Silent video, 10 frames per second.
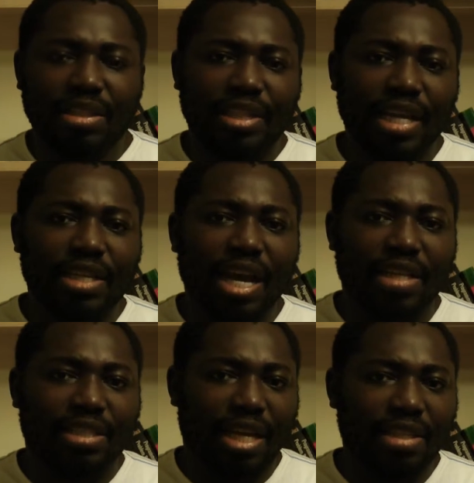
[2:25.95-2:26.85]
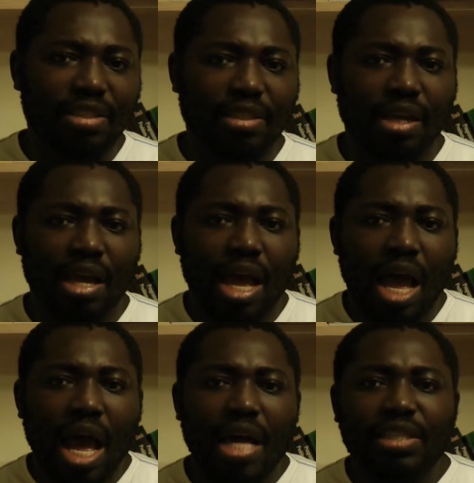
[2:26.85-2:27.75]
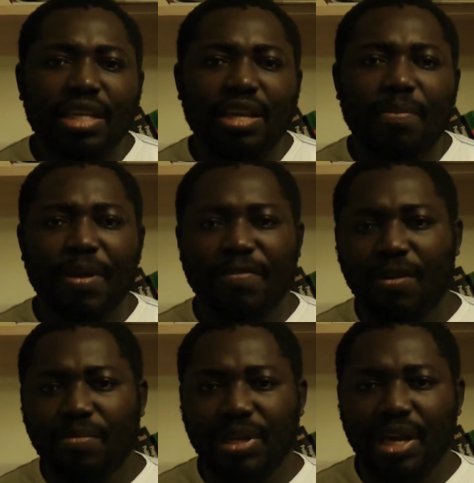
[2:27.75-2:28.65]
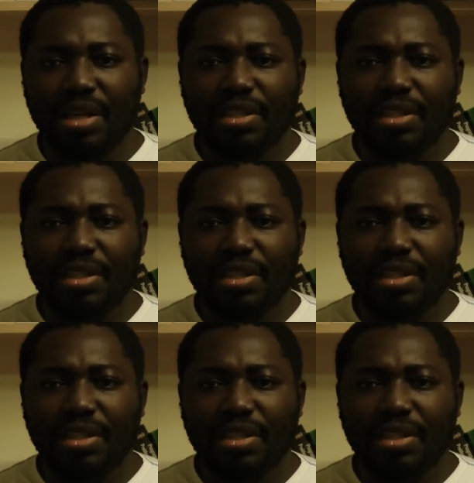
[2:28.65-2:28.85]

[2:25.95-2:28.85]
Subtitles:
data ascent? Answers are performed here.